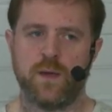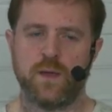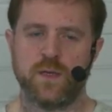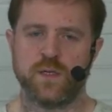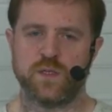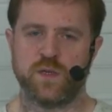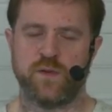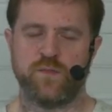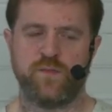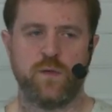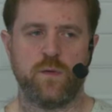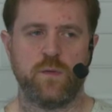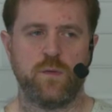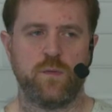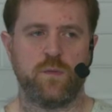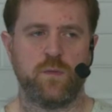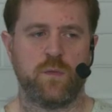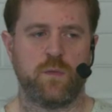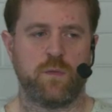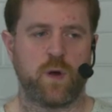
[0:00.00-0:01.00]
So if
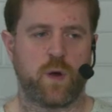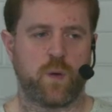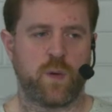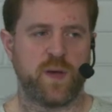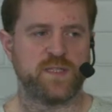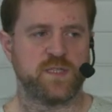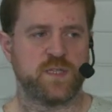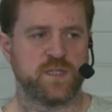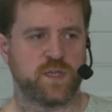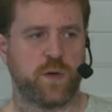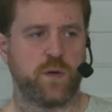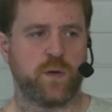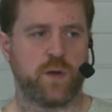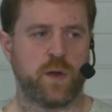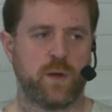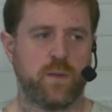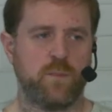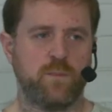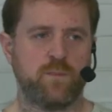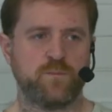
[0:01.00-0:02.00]
you request a
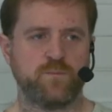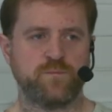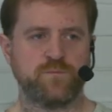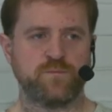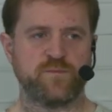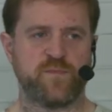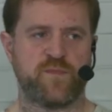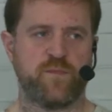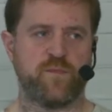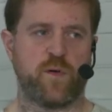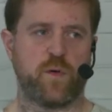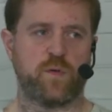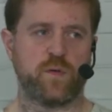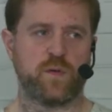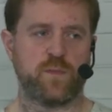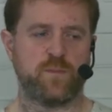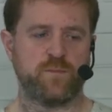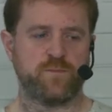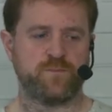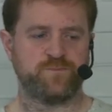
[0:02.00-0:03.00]
token from Vault
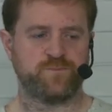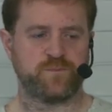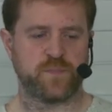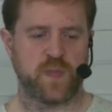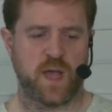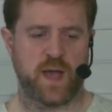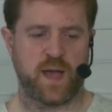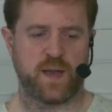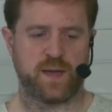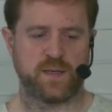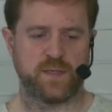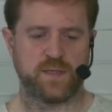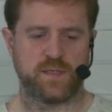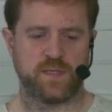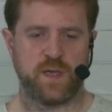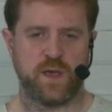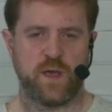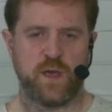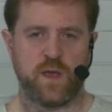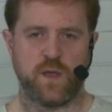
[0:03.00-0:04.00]
and
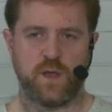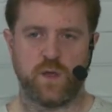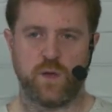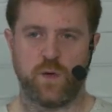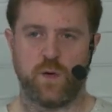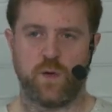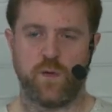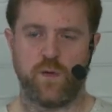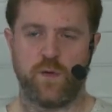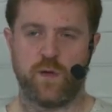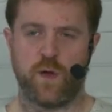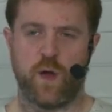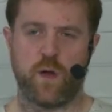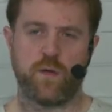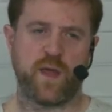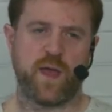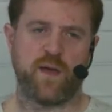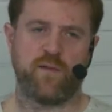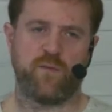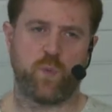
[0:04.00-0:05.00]
you
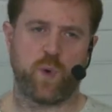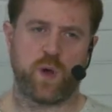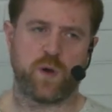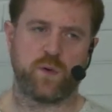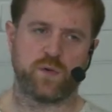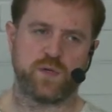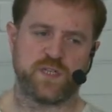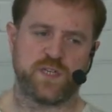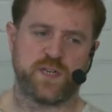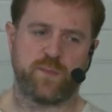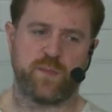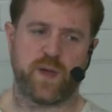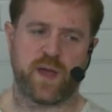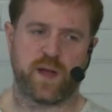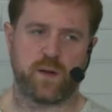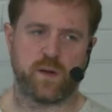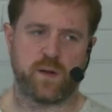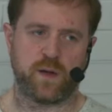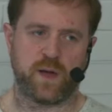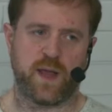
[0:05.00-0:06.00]
only have one auditing
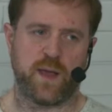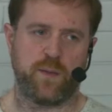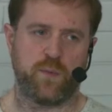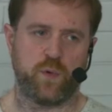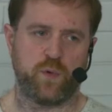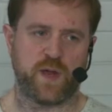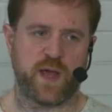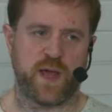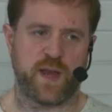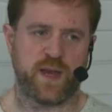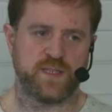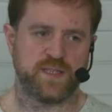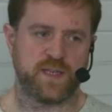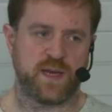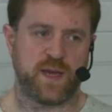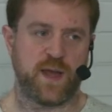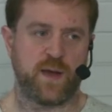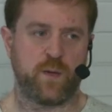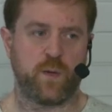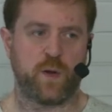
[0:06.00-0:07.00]
backlog enabled and it's a
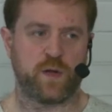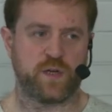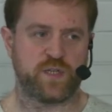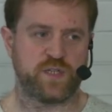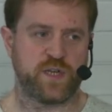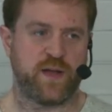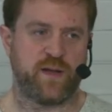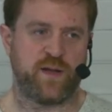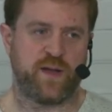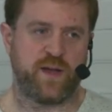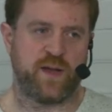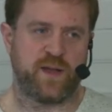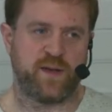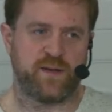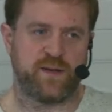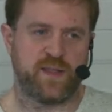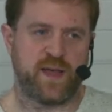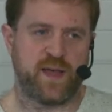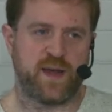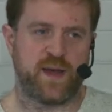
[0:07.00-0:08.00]
network share
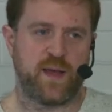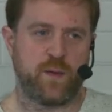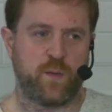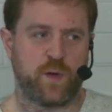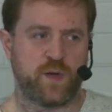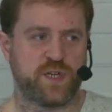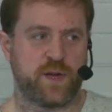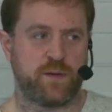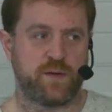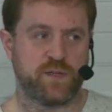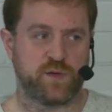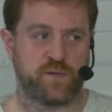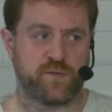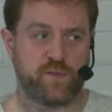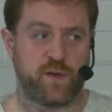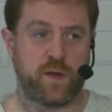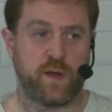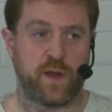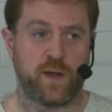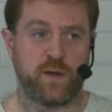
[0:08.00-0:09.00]
and that network share is
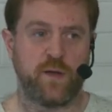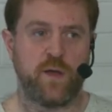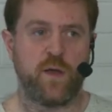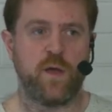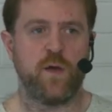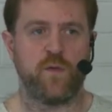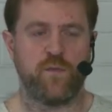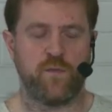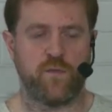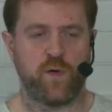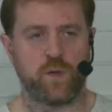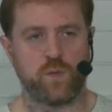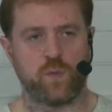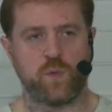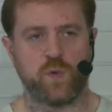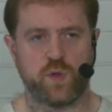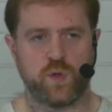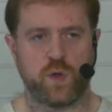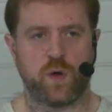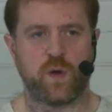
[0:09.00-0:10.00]
offline, Vault
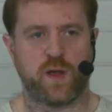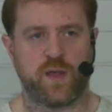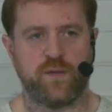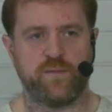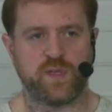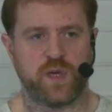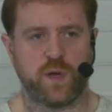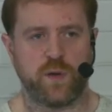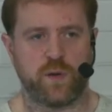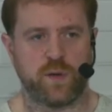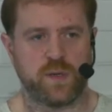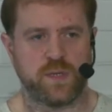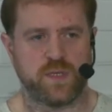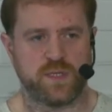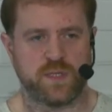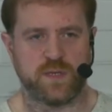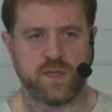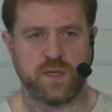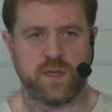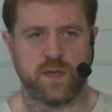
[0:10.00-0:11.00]
will not give a token to
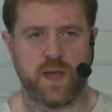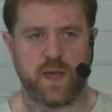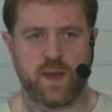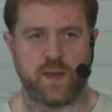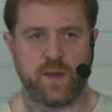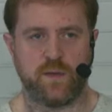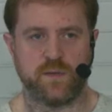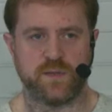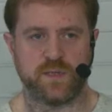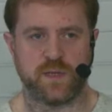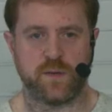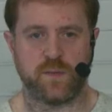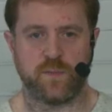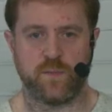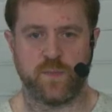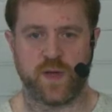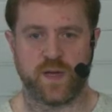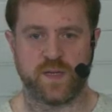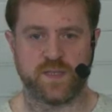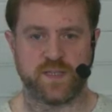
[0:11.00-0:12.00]
the end user
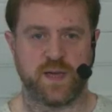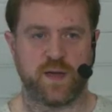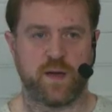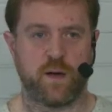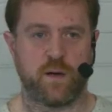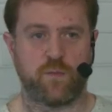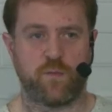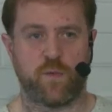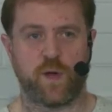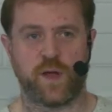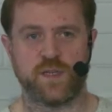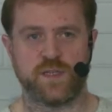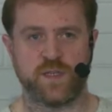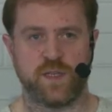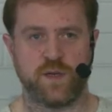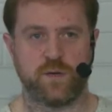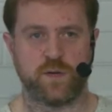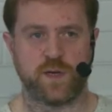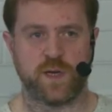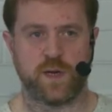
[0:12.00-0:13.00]
because it can't write to
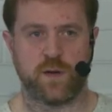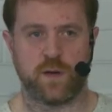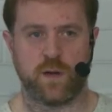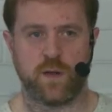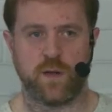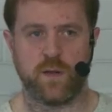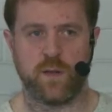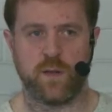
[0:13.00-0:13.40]
the audit log.